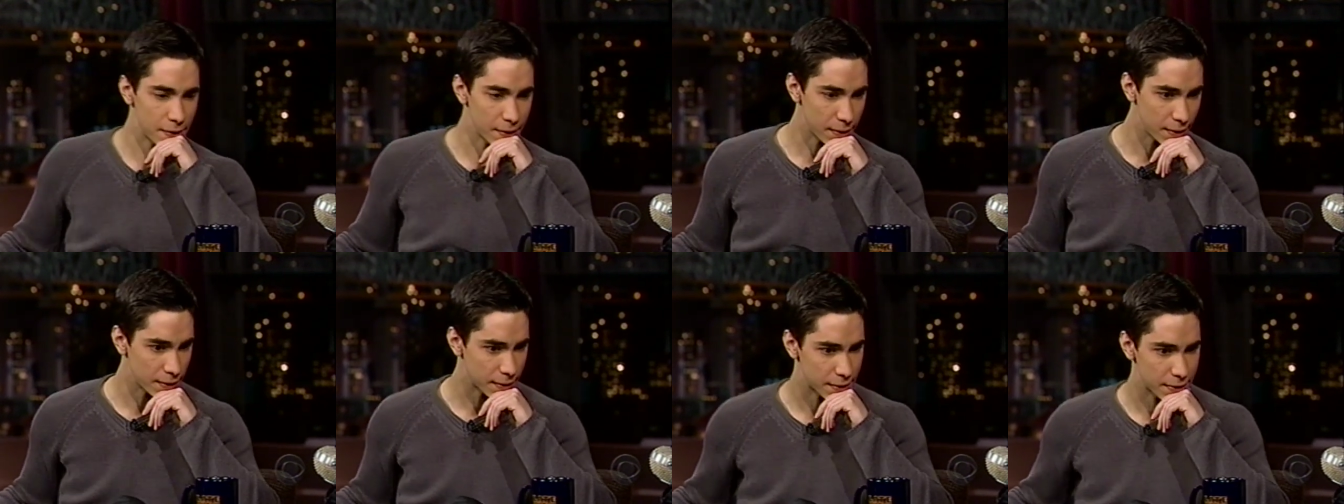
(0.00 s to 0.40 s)

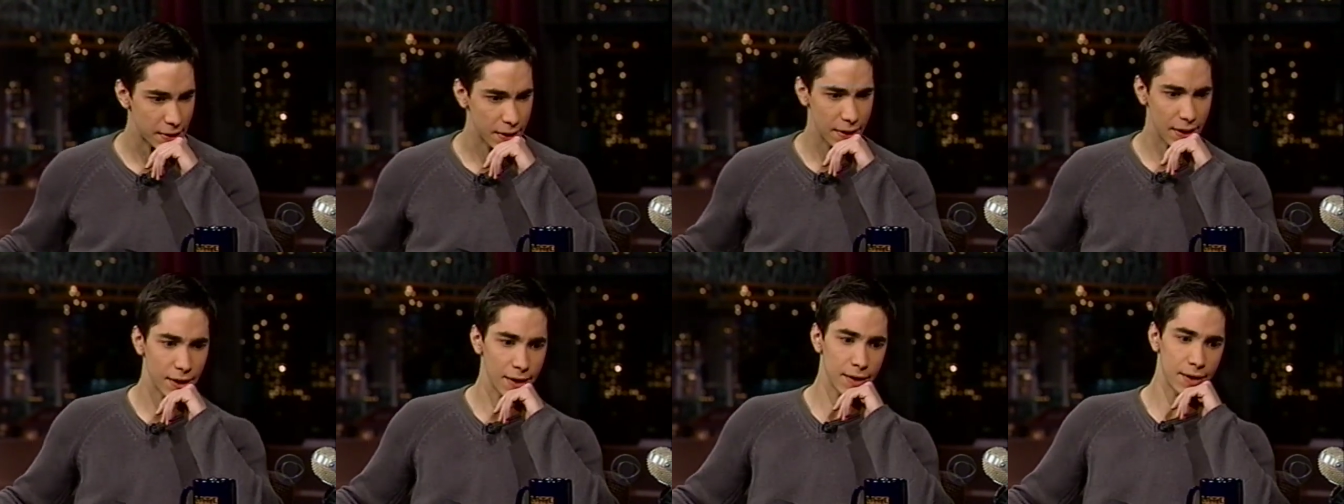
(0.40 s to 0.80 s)
You'll say
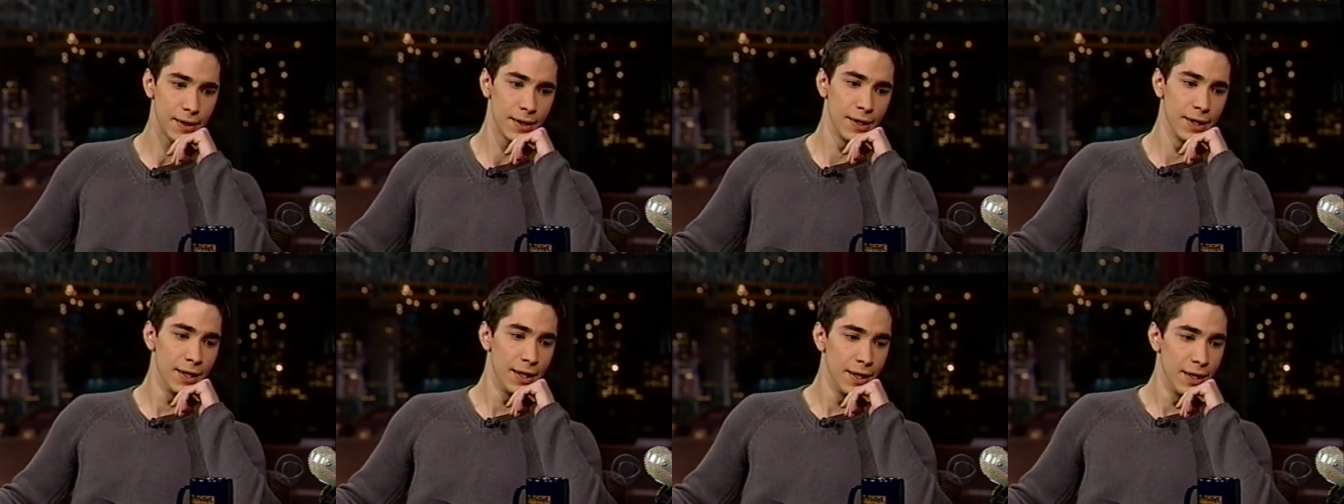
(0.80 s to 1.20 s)
like,
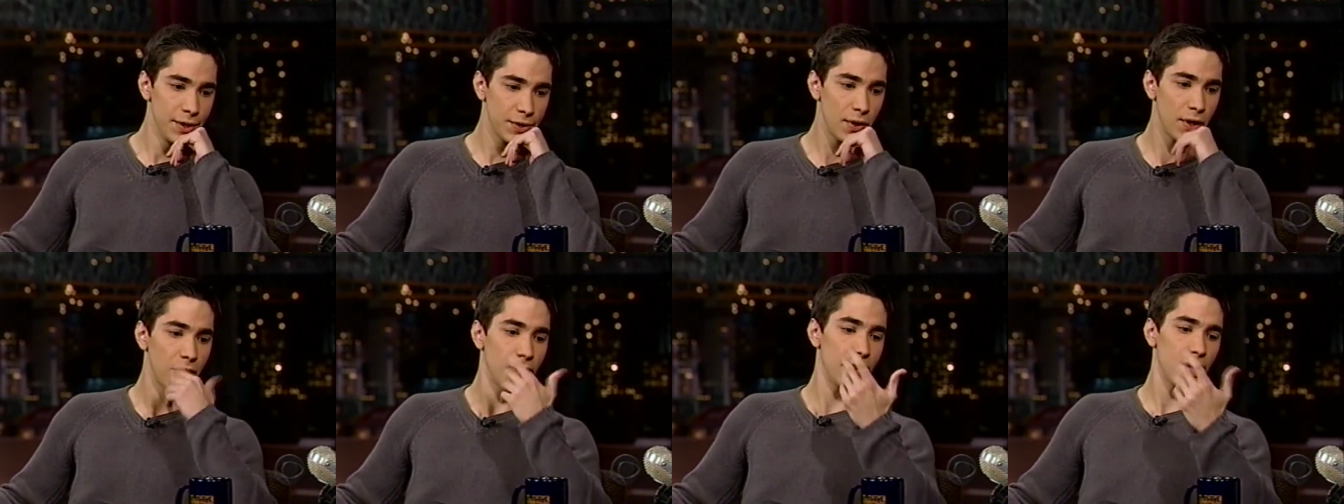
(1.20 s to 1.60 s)

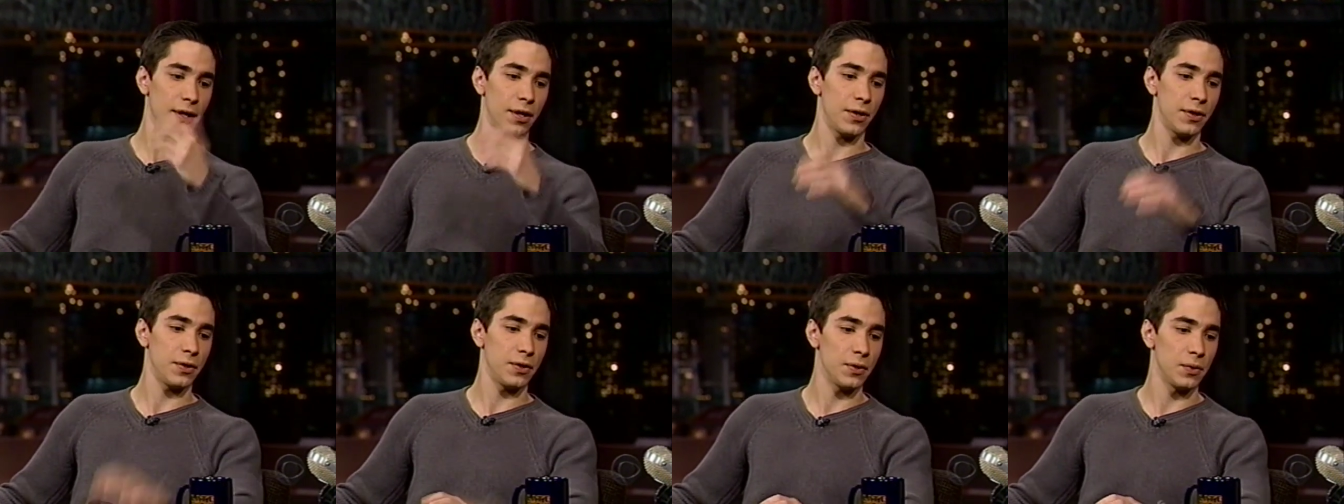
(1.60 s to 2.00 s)
so I, I
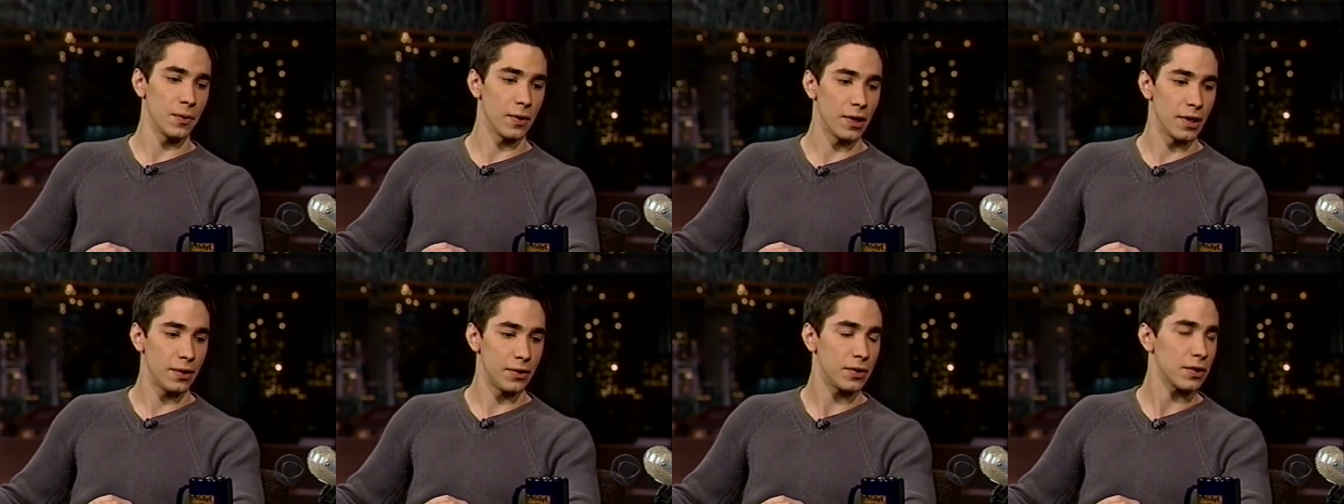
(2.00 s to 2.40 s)
heard you,
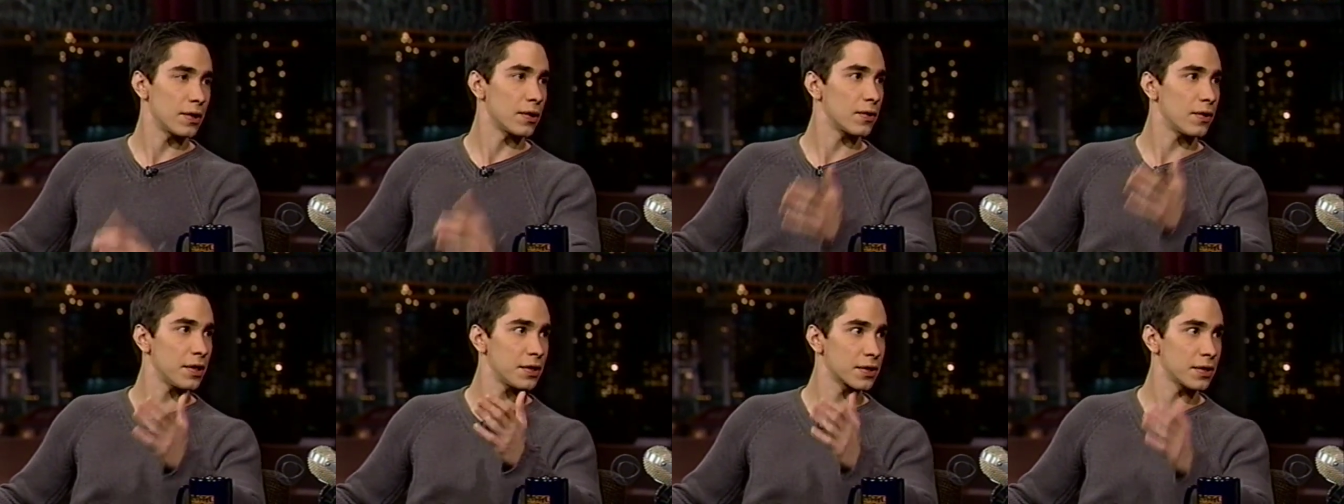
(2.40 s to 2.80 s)
uh, you took a
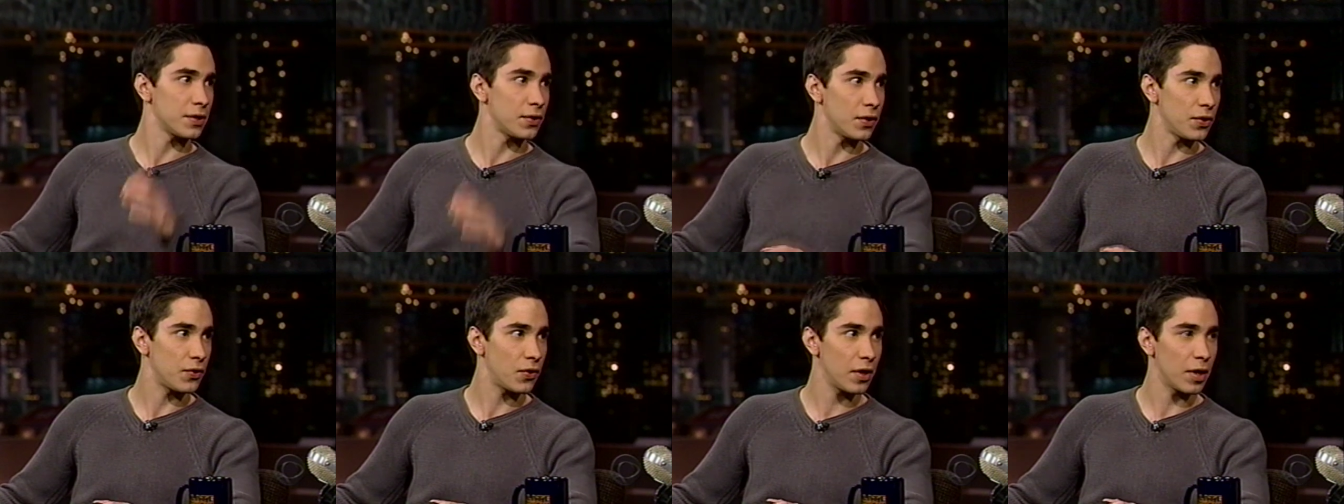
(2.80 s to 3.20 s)

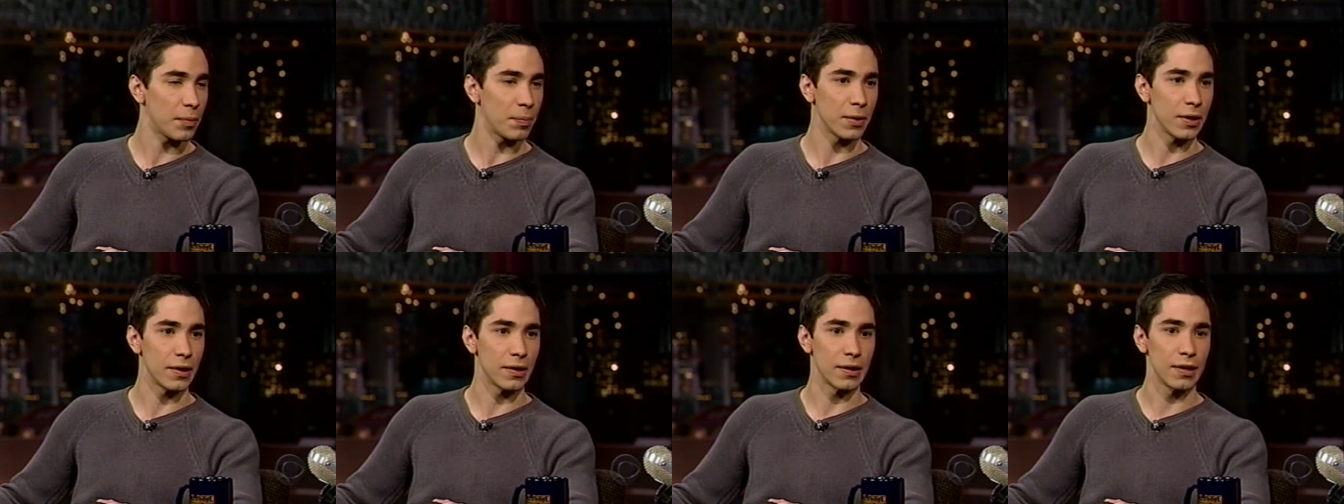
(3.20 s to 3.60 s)
cross-country trip
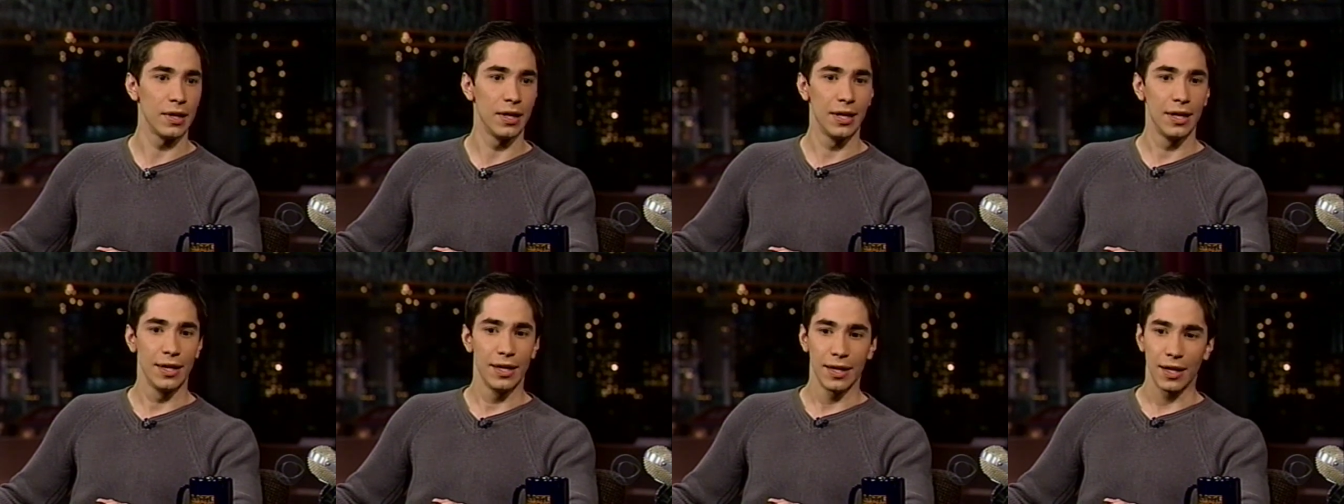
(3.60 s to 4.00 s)
and I'll, mm -hmm